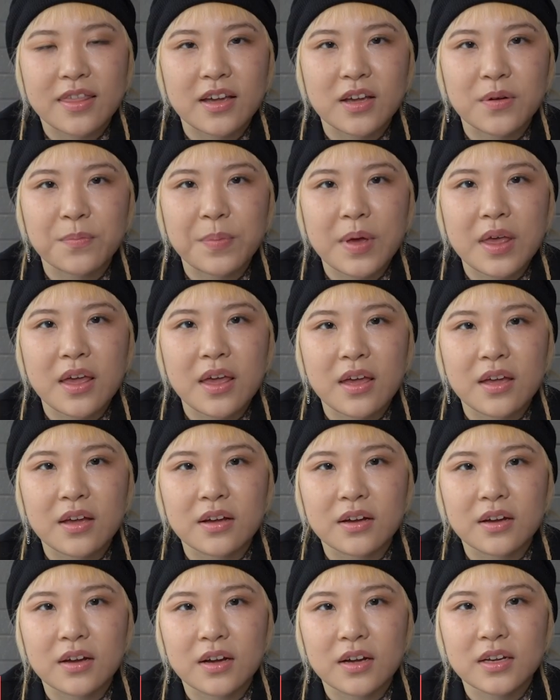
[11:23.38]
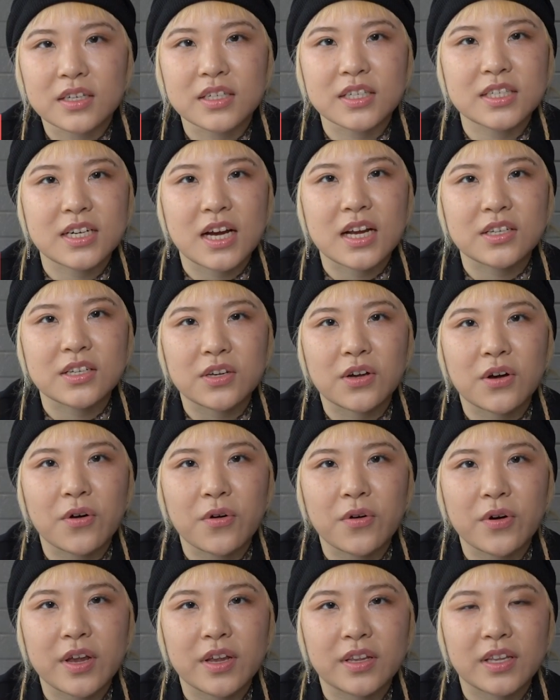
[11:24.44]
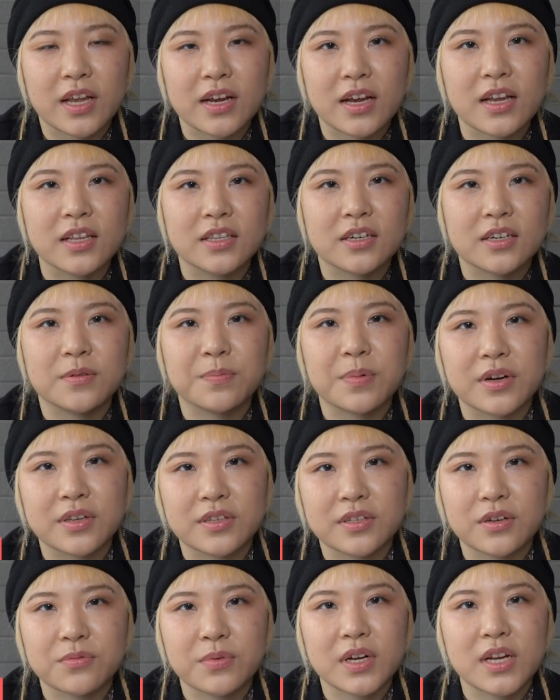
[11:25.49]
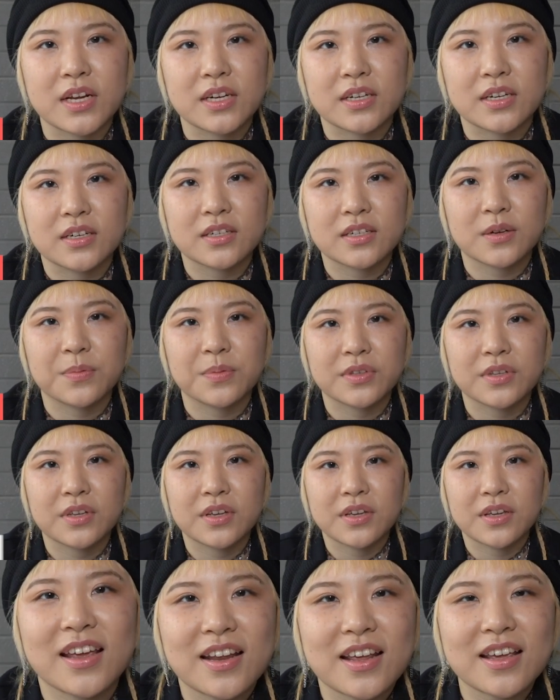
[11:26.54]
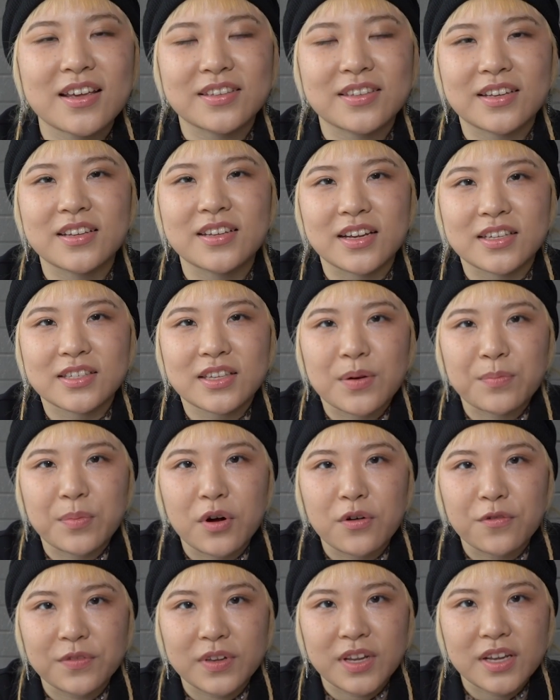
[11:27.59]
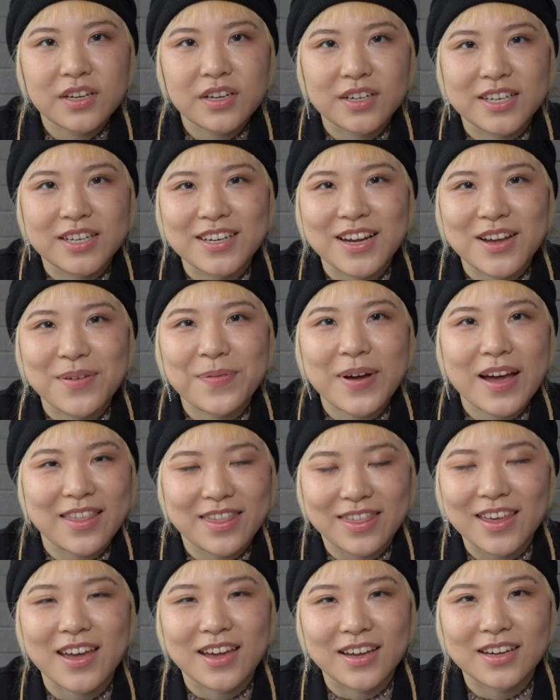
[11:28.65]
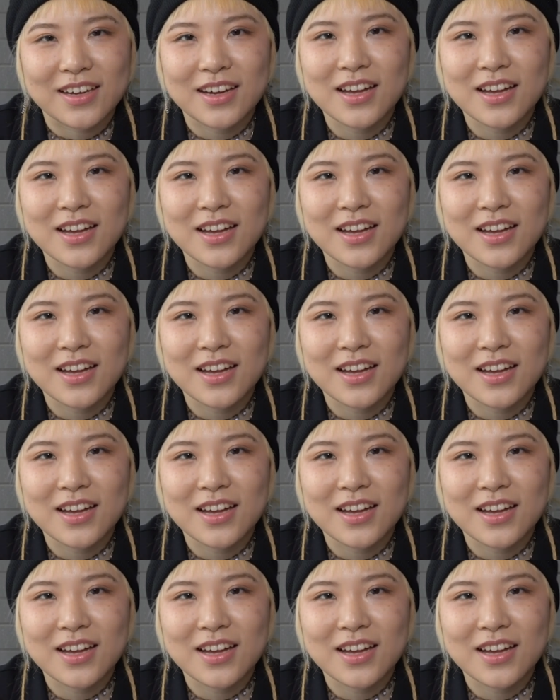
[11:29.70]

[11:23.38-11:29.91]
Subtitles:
think being gentle in like interpersonal relationships, it is an example of leadership, I think.